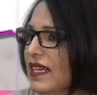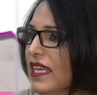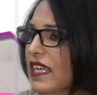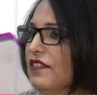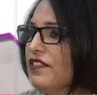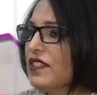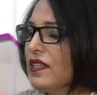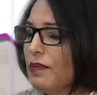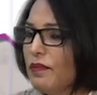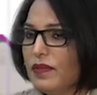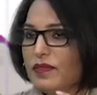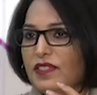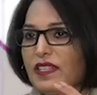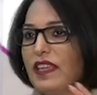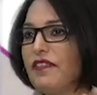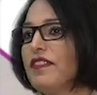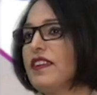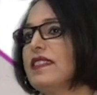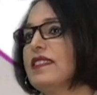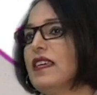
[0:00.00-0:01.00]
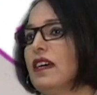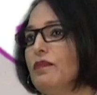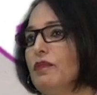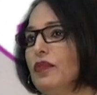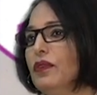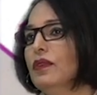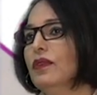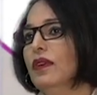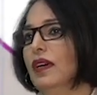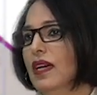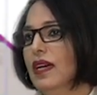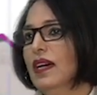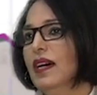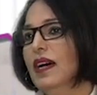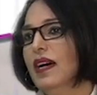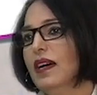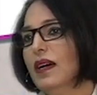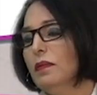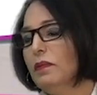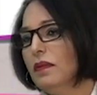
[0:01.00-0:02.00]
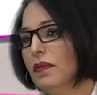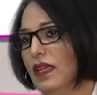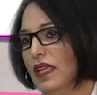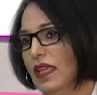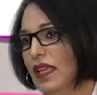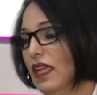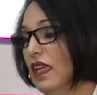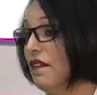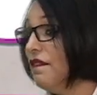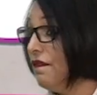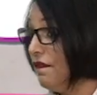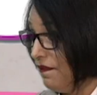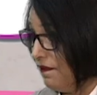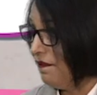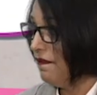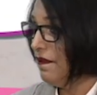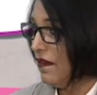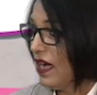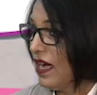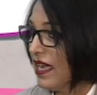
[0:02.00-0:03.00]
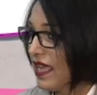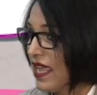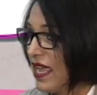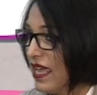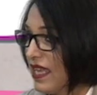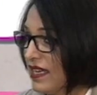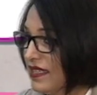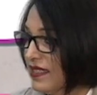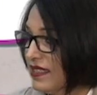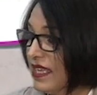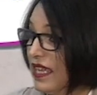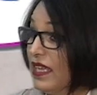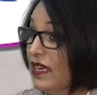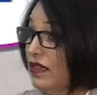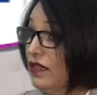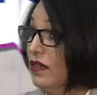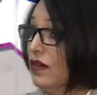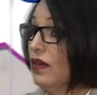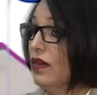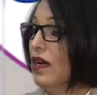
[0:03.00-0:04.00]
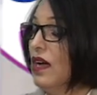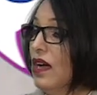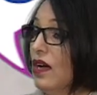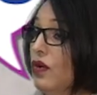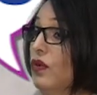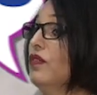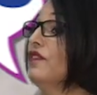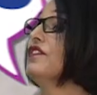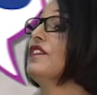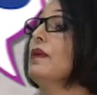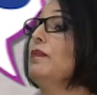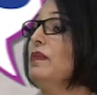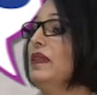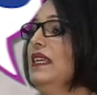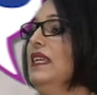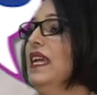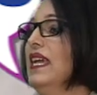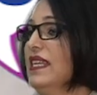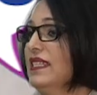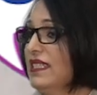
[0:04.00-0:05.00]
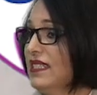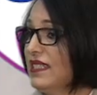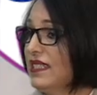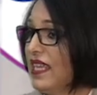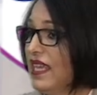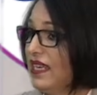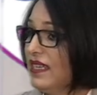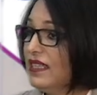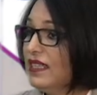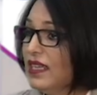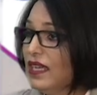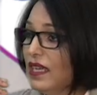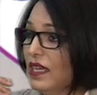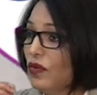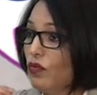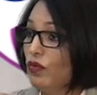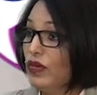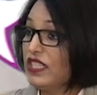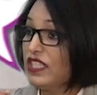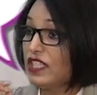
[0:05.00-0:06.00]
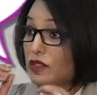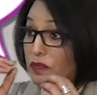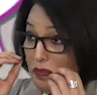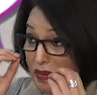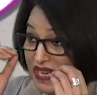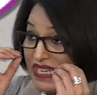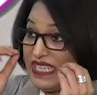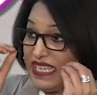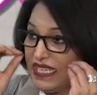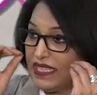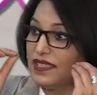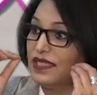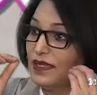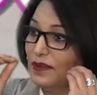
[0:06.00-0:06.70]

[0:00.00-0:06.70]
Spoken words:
If say for example, if I had a skin, or if somebody has a skin which is pitted.